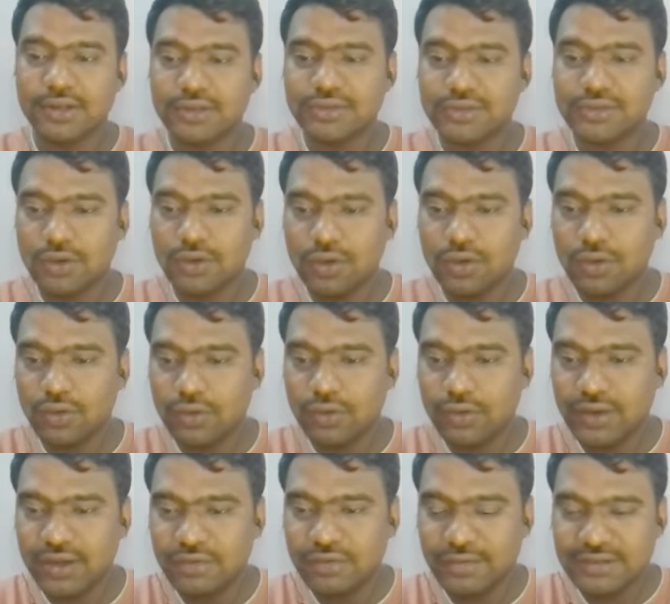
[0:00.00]
So
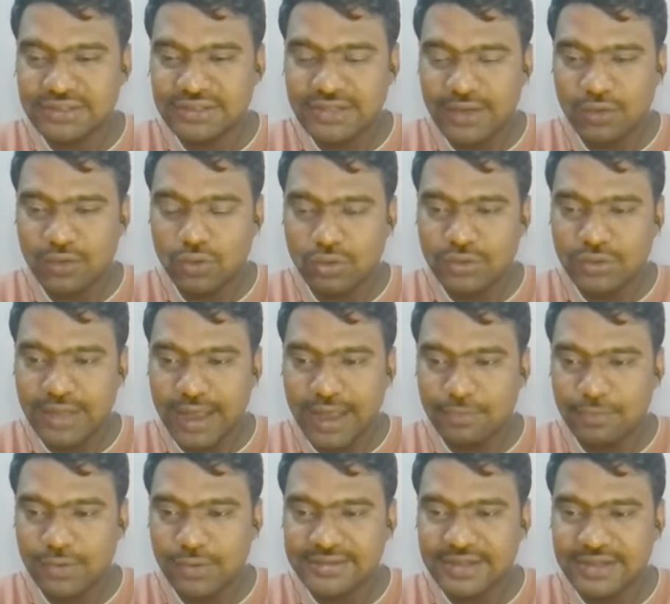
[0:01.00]
here once I go to the
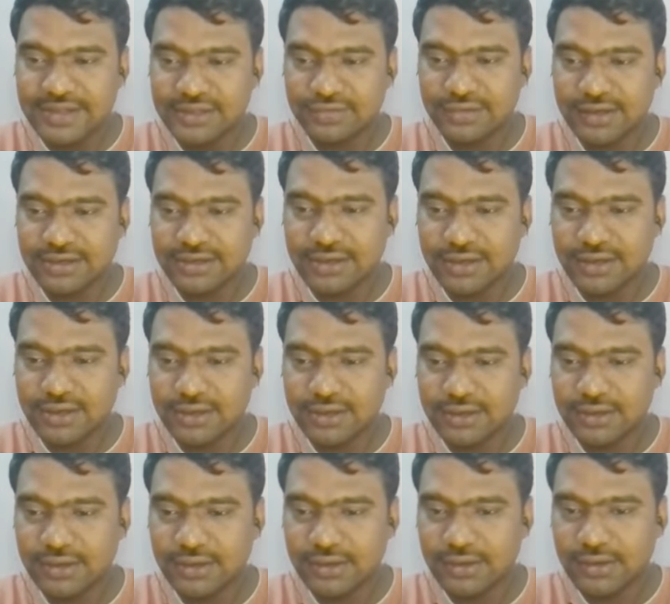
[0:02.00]
employee size filter,
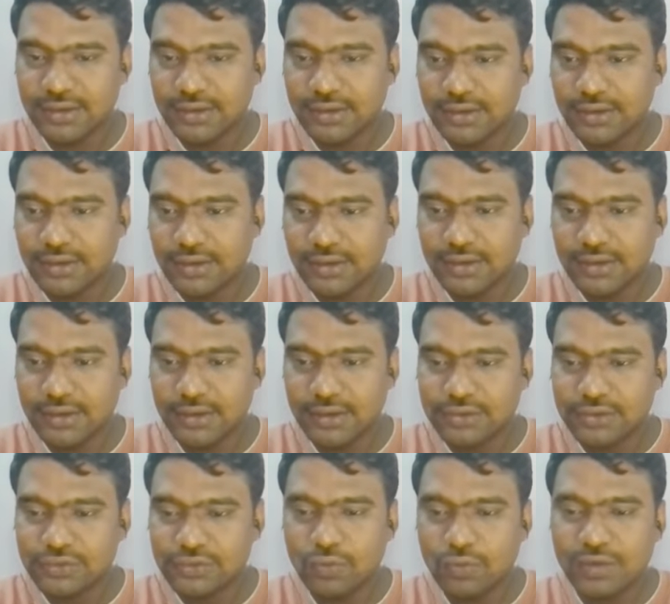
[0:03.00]

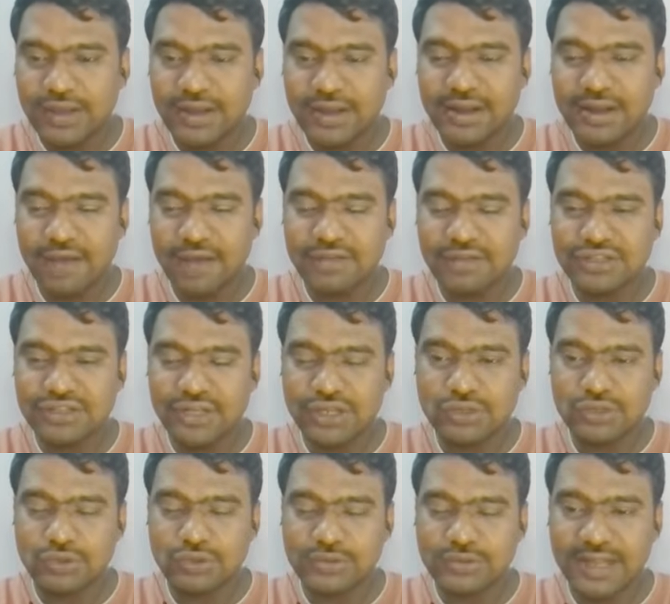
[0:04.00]
so we can have a
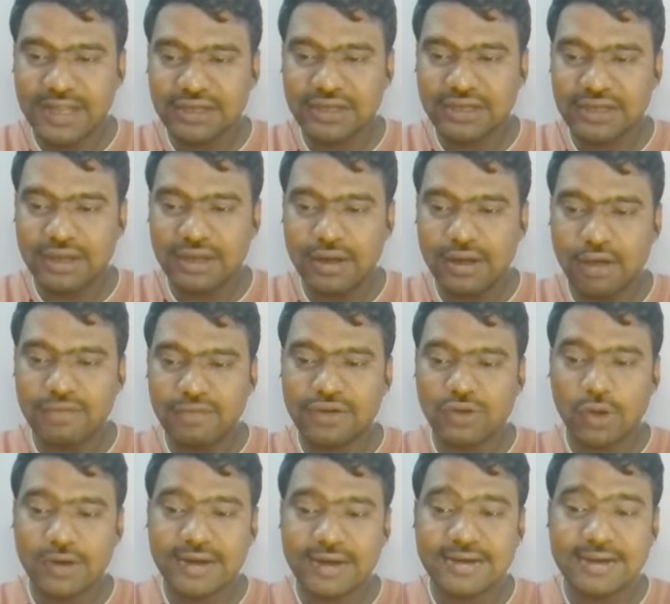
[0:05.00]
chance to select here our
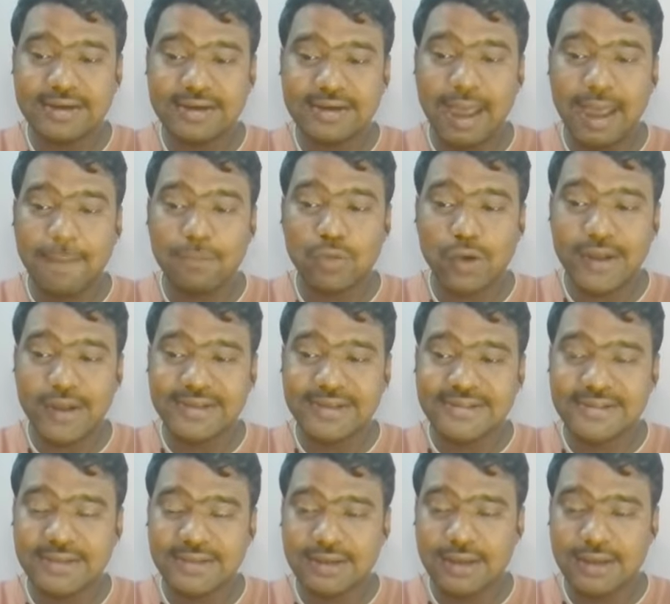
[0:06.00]
targeted
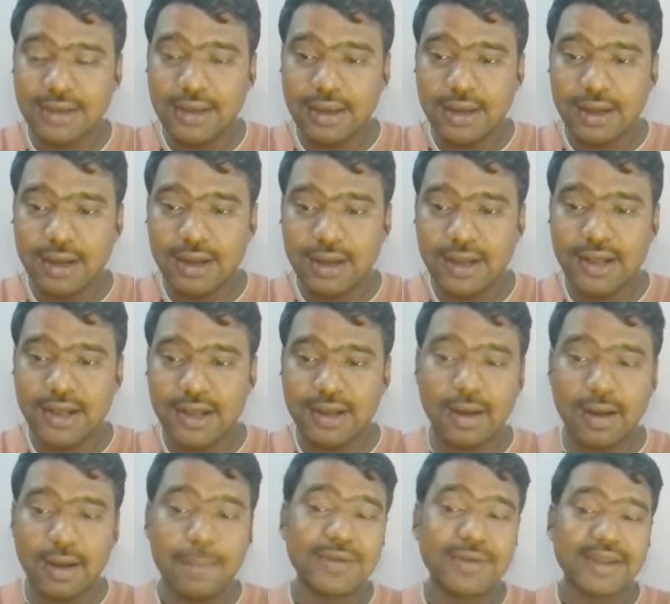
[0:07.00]
employees,
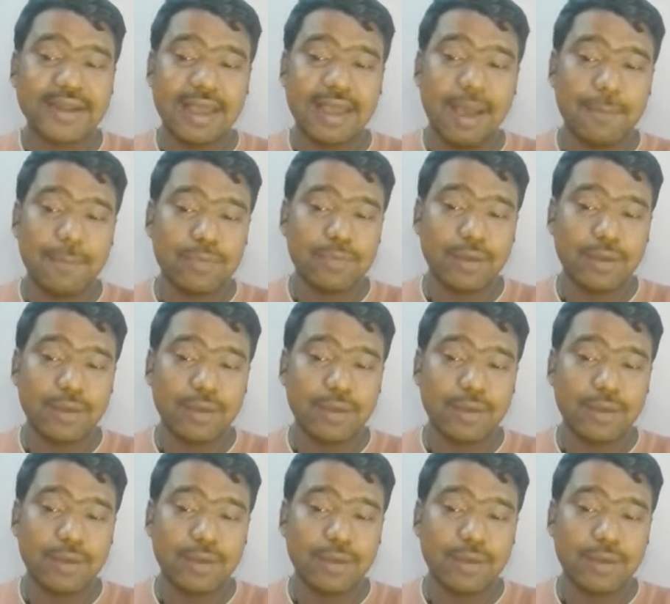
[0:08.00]
company